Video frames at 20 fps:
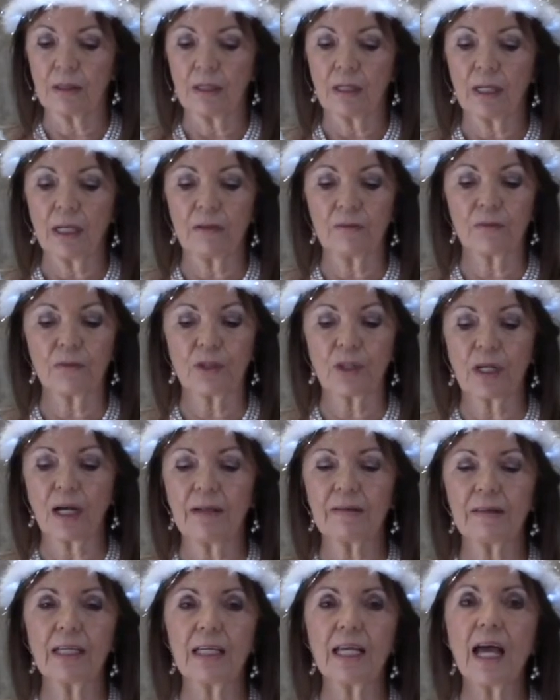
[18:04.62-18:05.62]
and
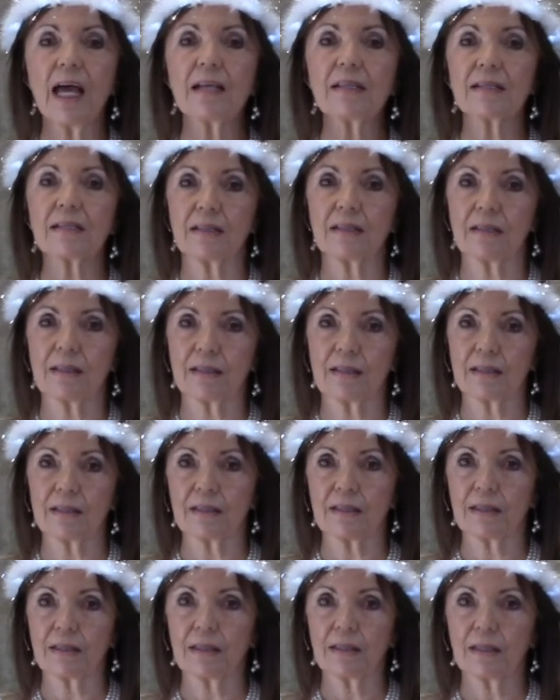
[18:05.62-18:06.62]
forgot the essence
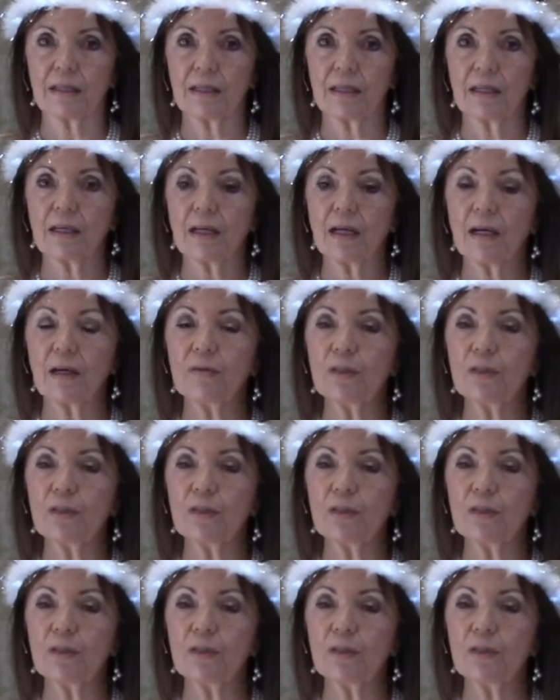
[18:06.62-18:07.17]
of